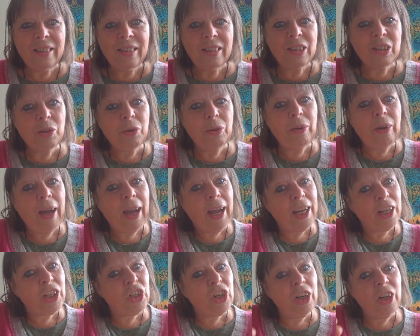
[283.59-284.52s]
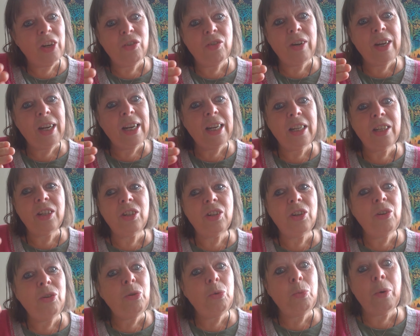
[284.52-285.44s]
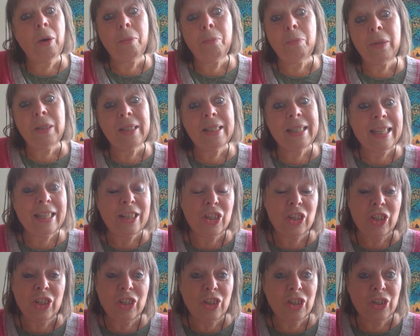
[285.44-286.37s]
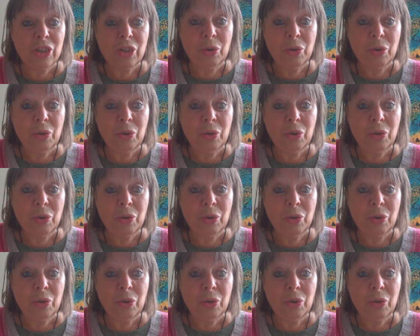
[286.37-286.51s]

So you actually really do what musicians